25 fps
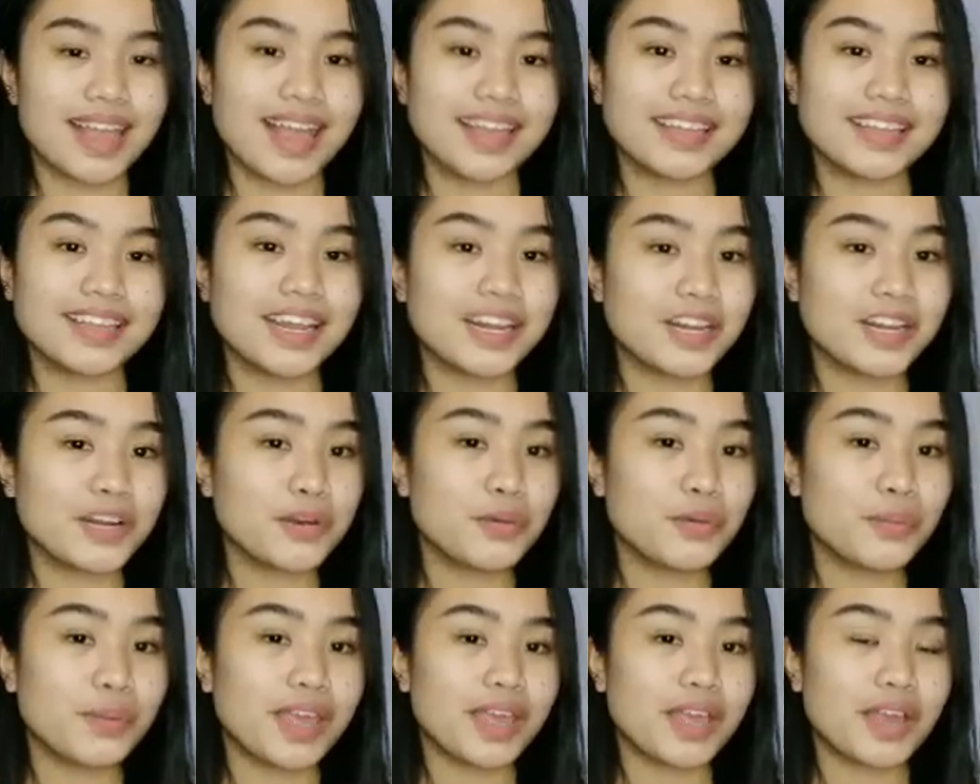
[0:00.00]

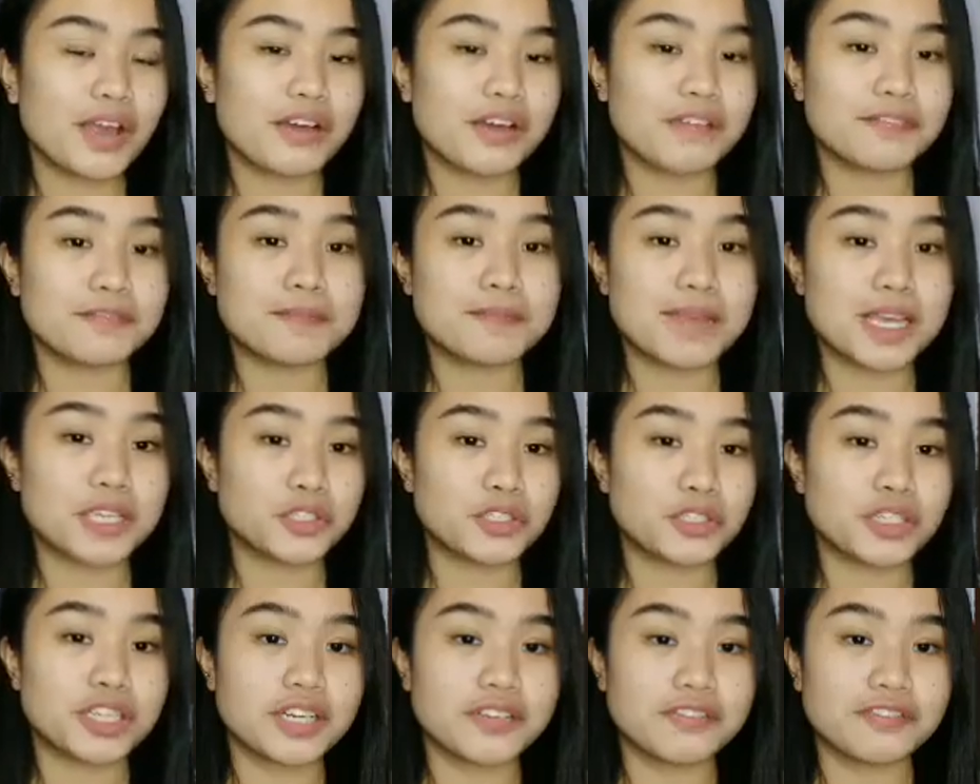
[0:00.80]
Another way of
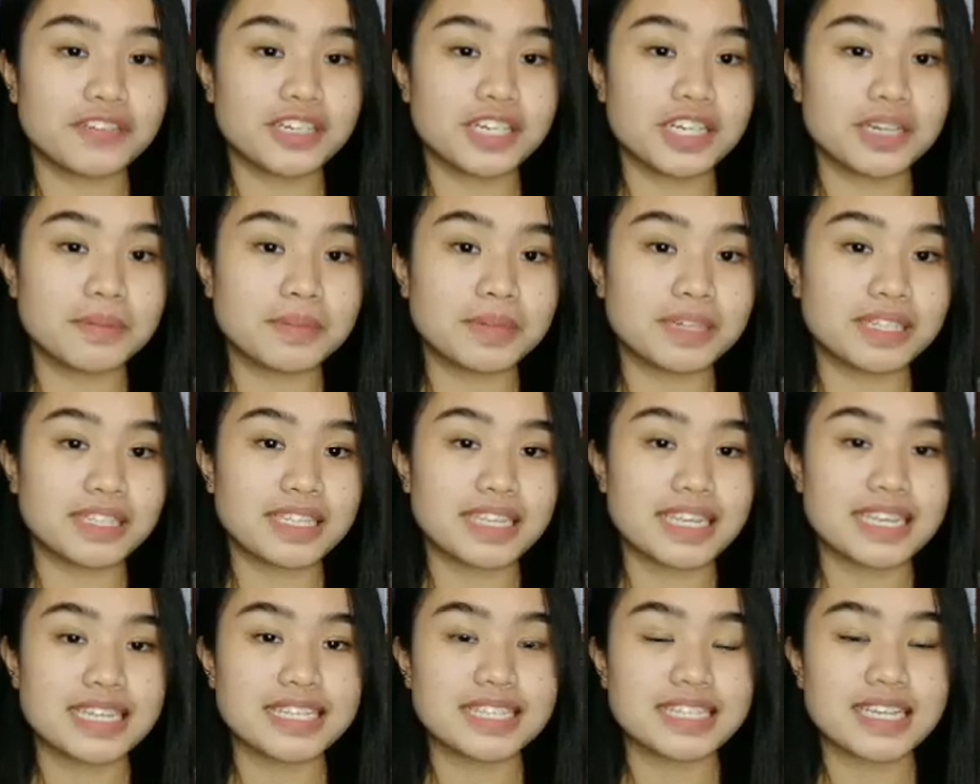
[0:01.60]
measuring
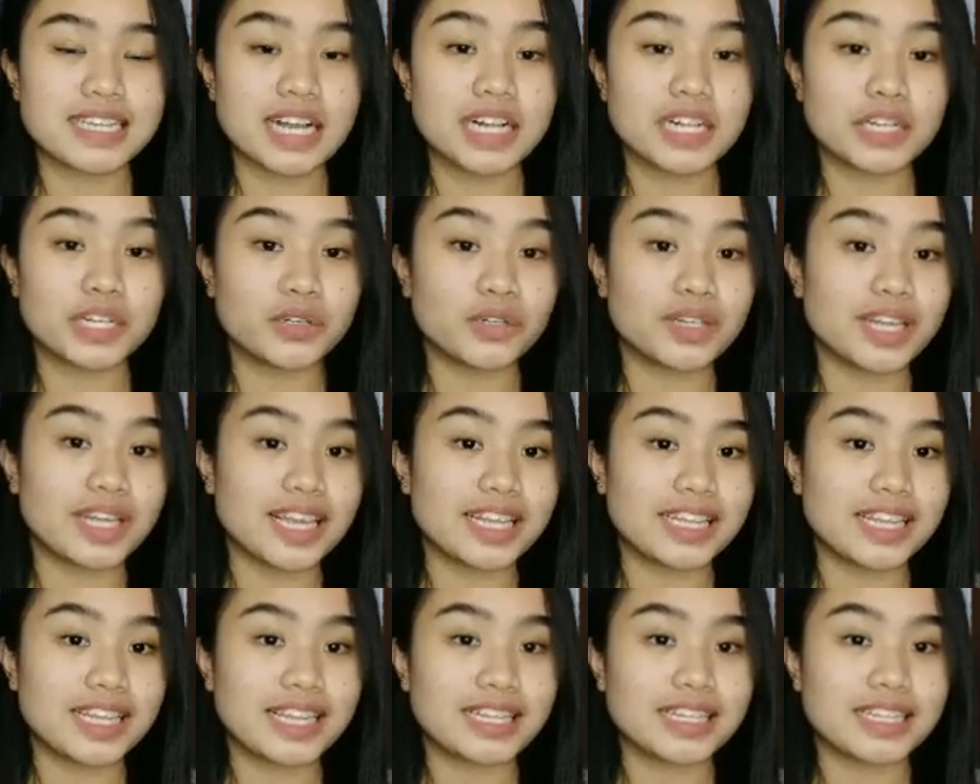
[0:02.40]
variability is
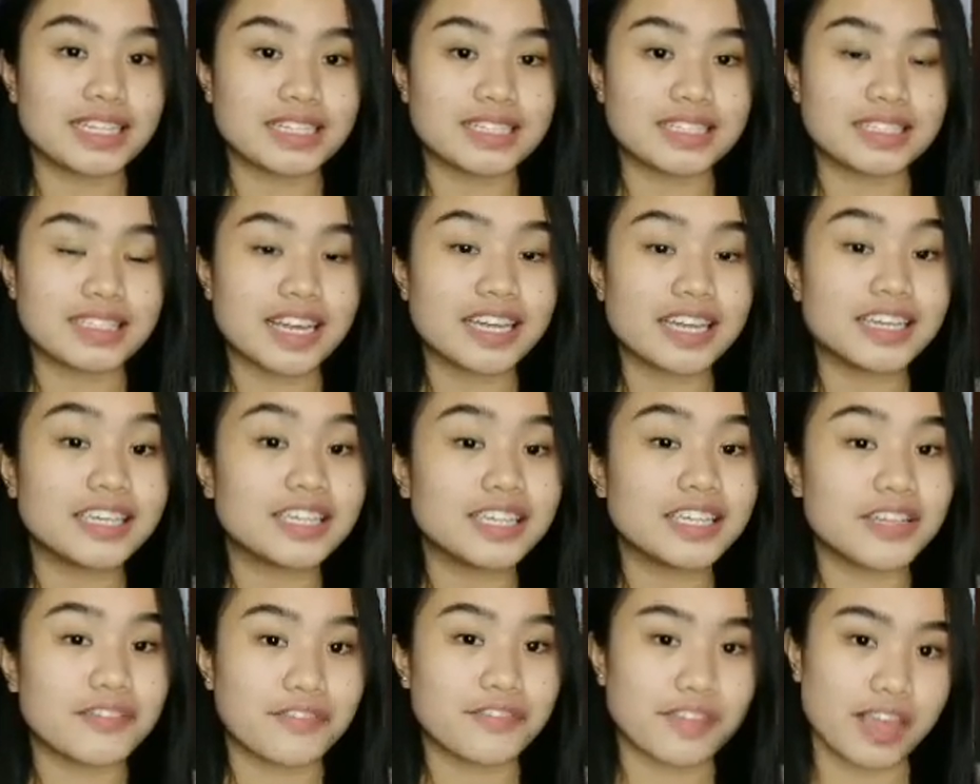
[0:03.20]
calculating the
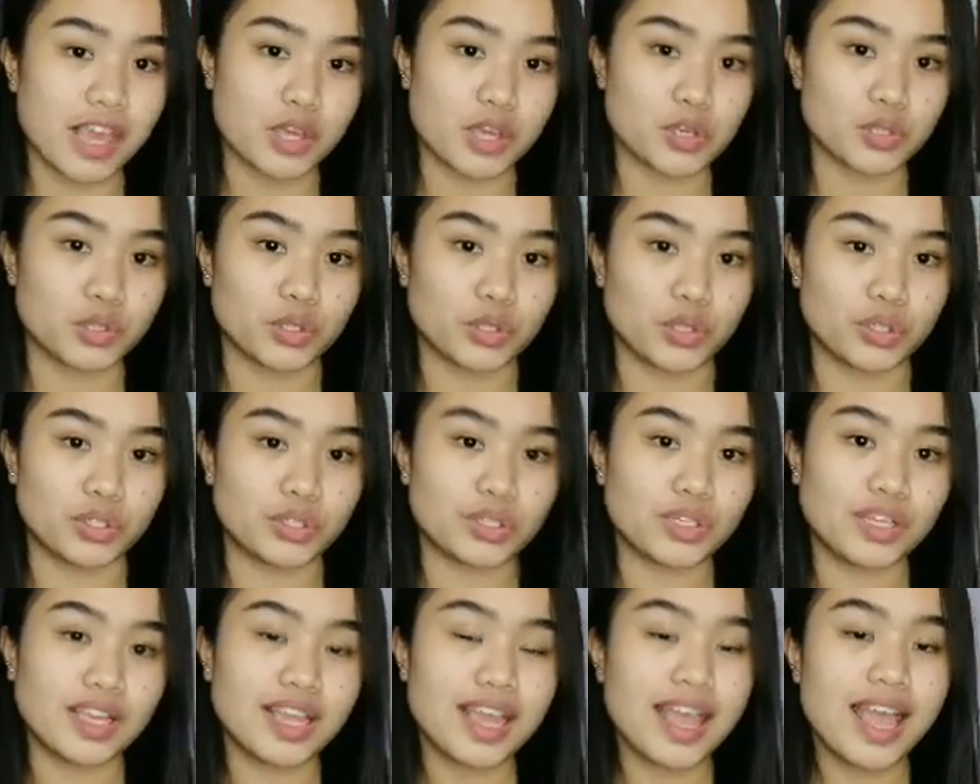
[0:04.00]
standard
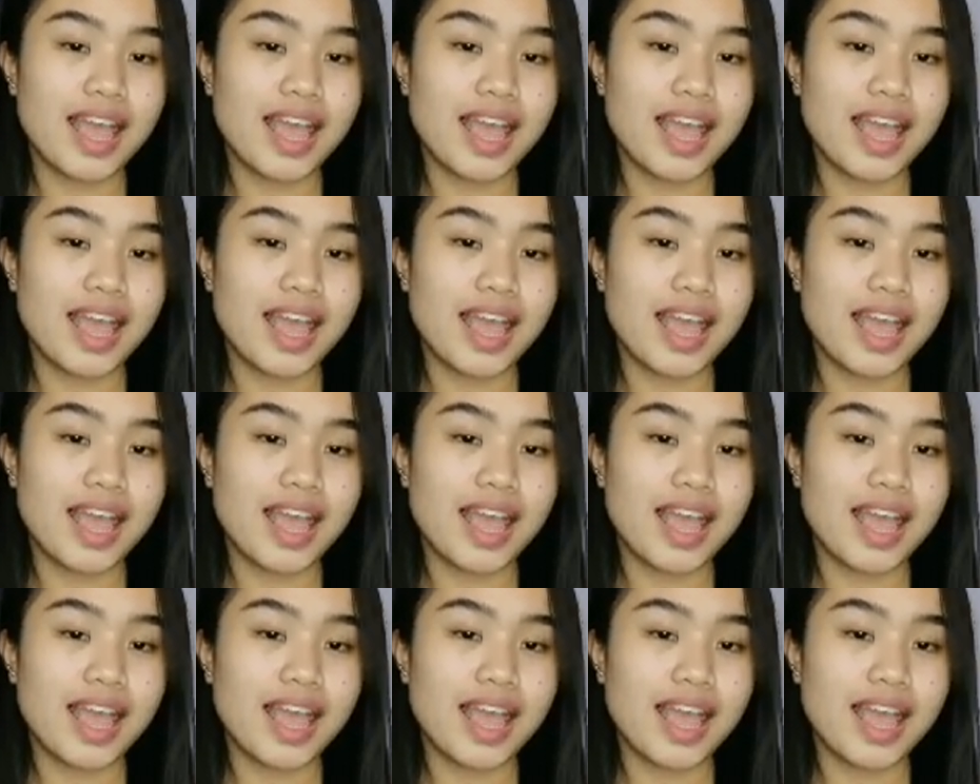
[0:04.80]
deviation.